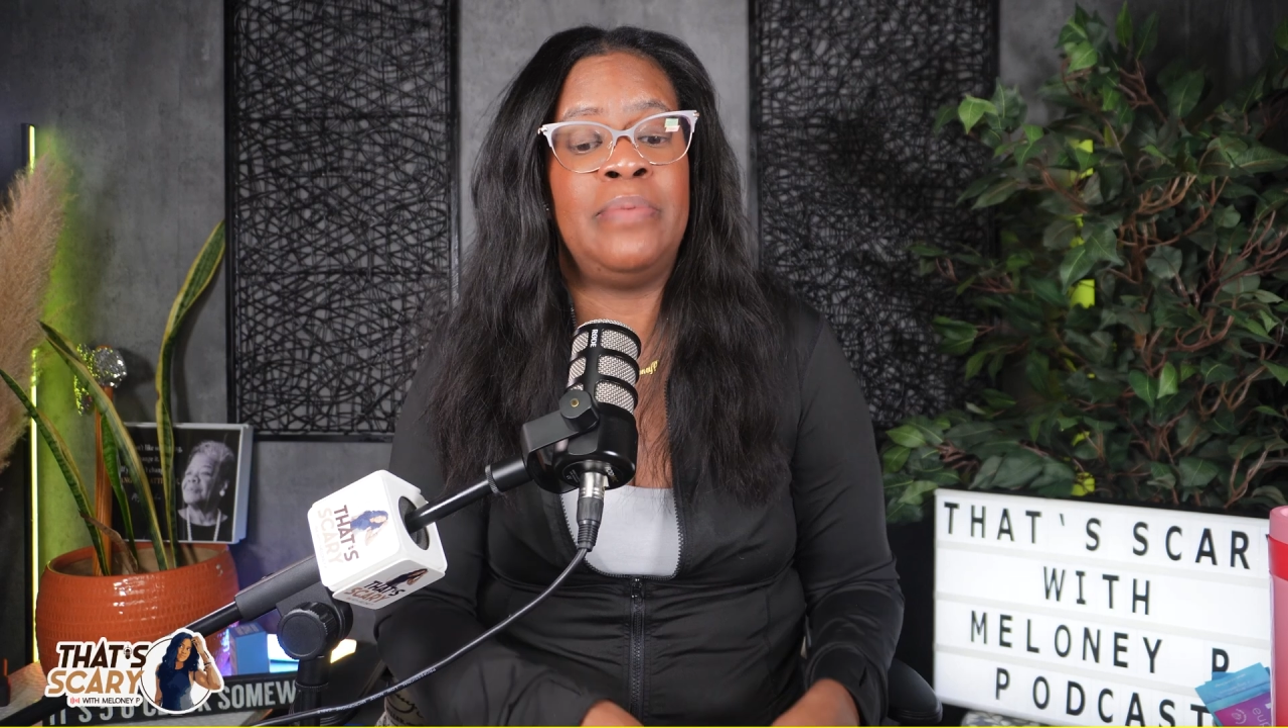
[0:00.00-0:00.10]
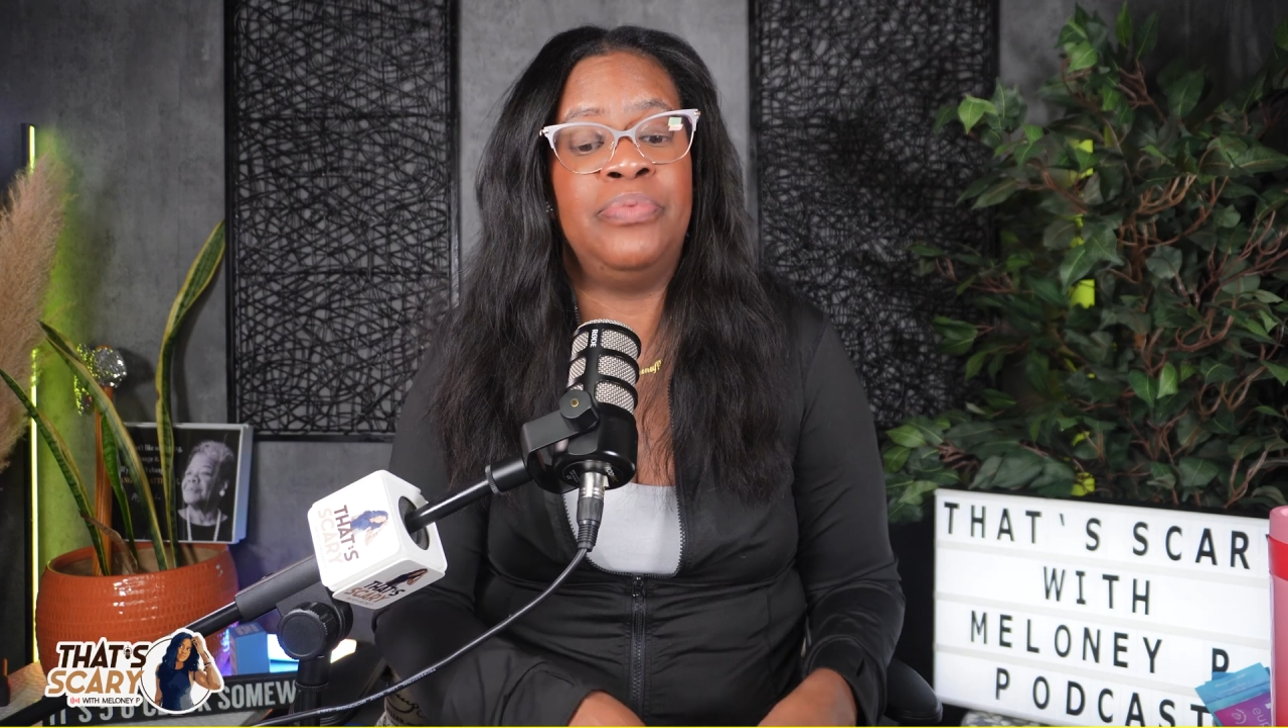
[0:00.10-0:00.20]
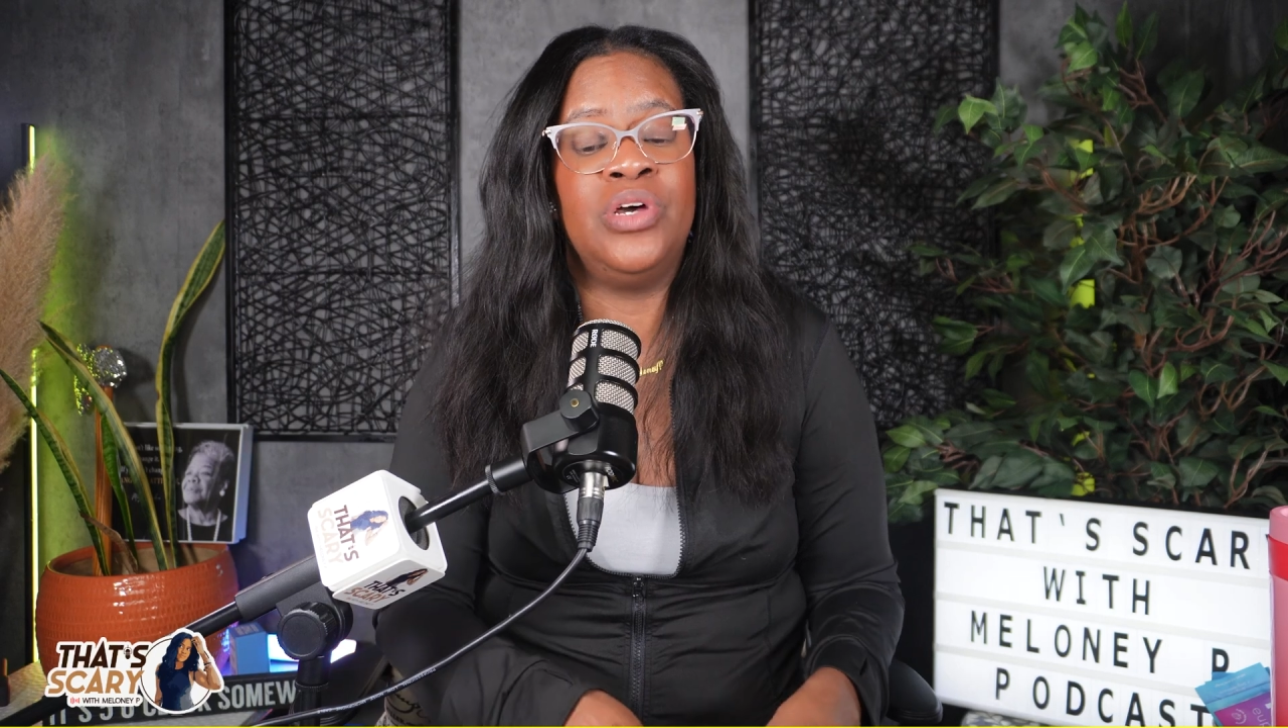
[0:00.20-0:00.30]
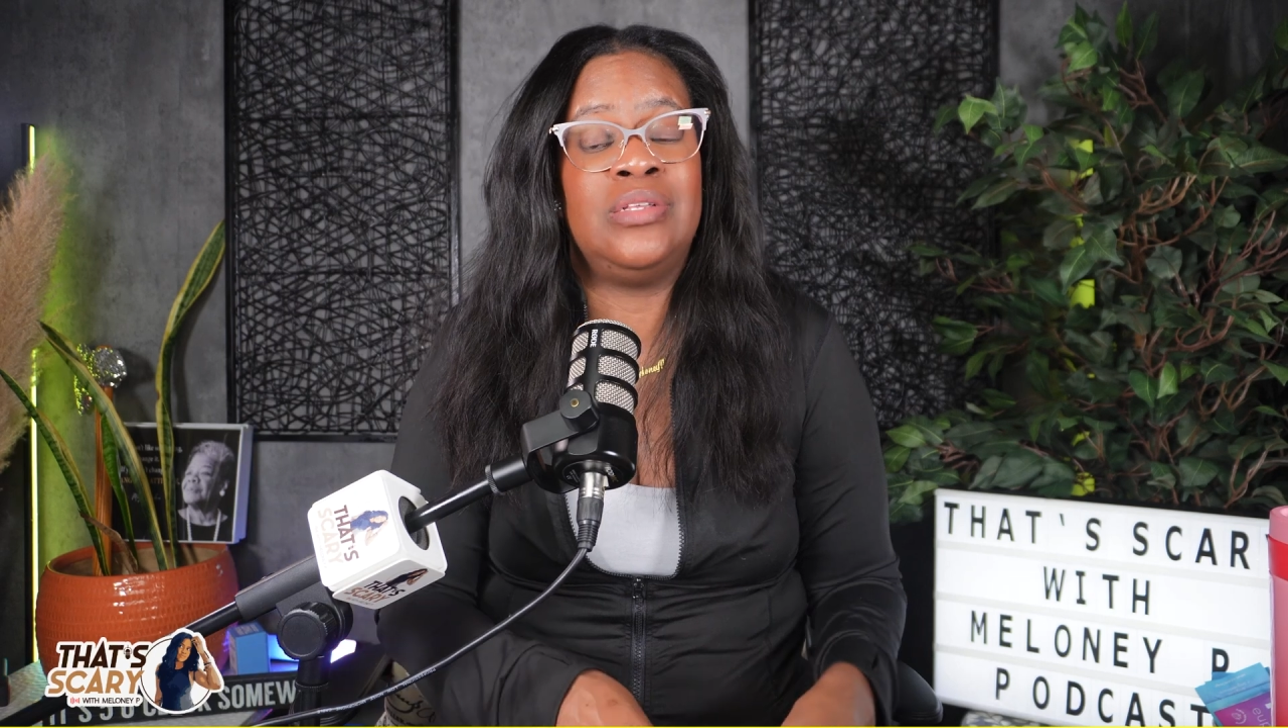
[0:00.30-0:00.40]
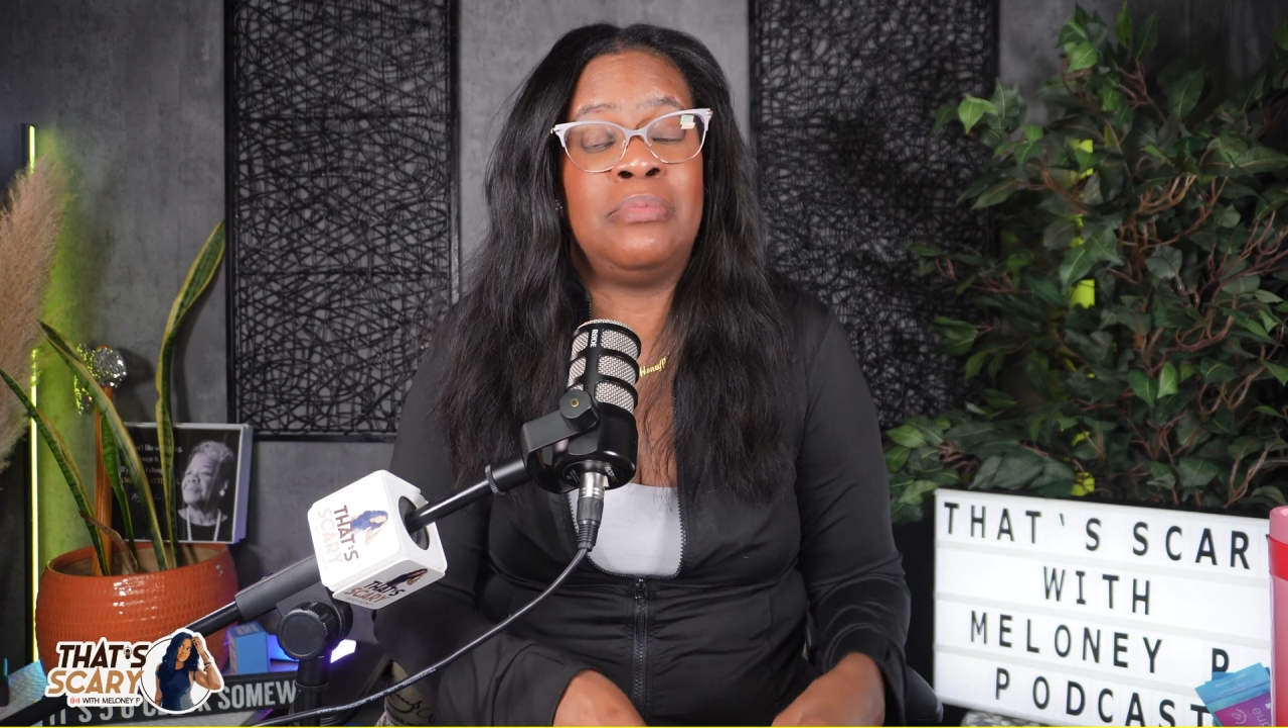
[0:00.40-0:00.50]

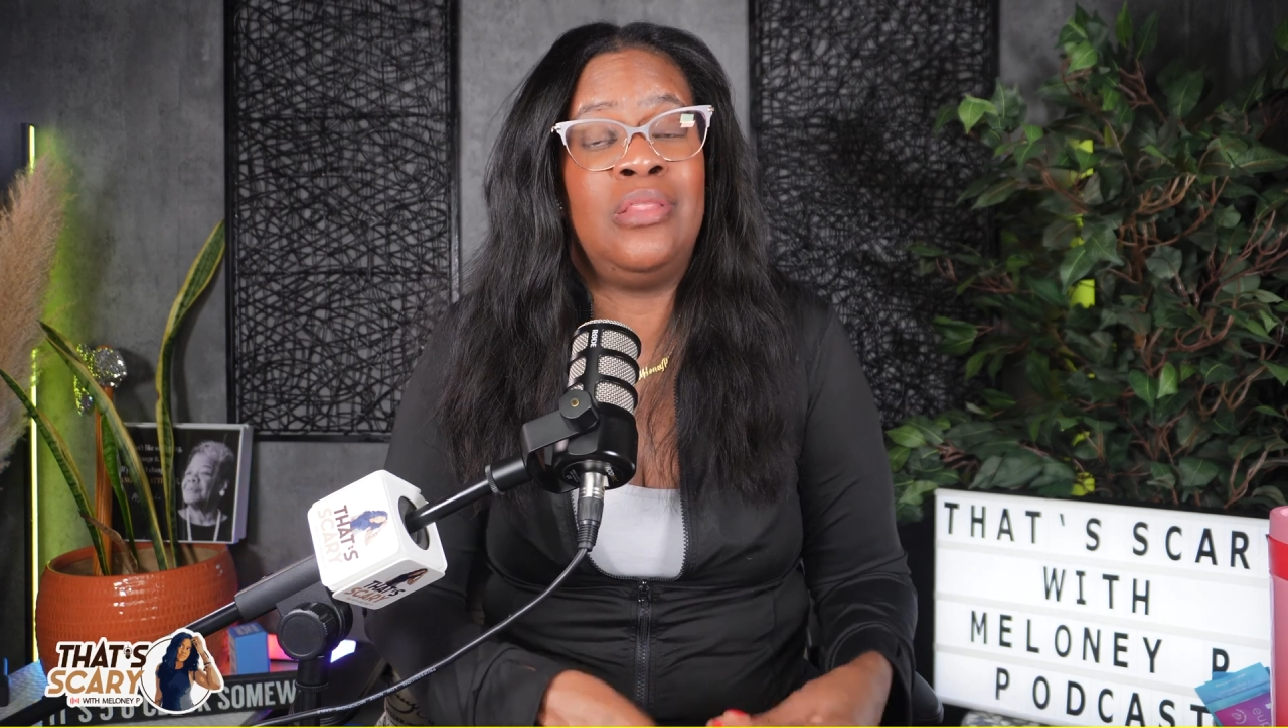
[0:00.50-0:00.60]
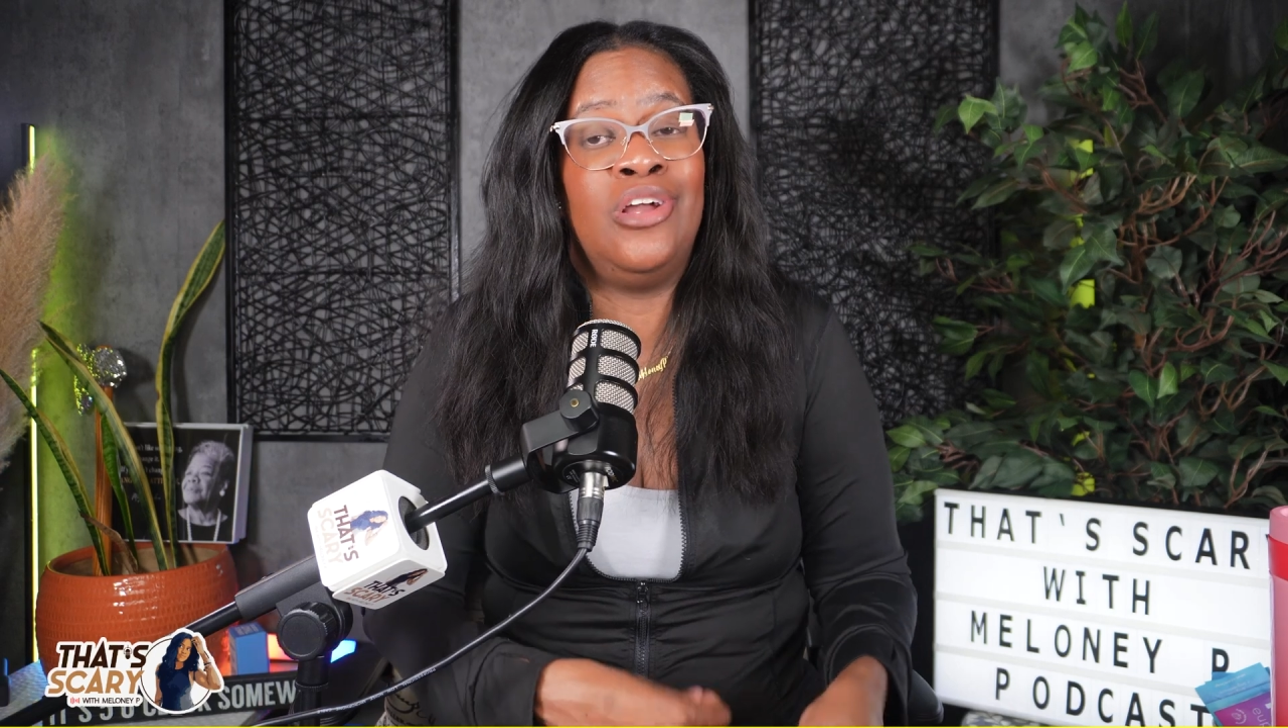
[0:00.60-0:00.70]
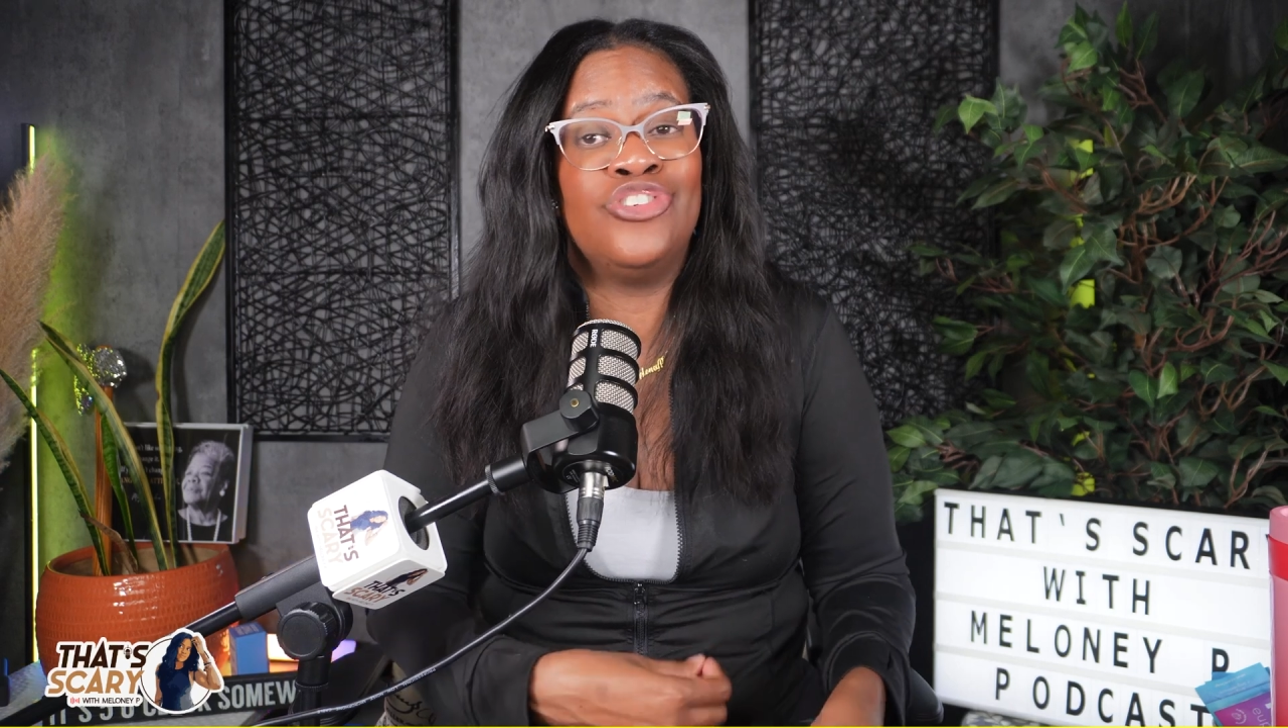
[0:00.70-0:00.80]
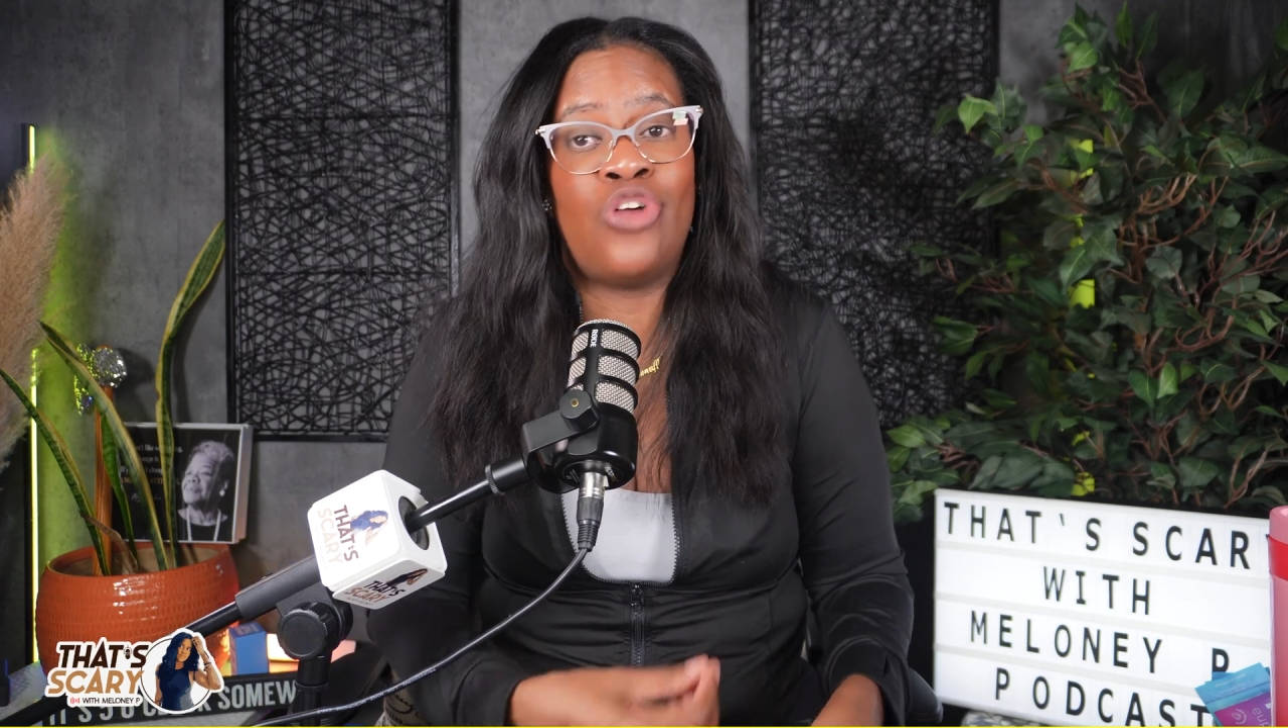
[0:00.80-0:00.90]
put some of their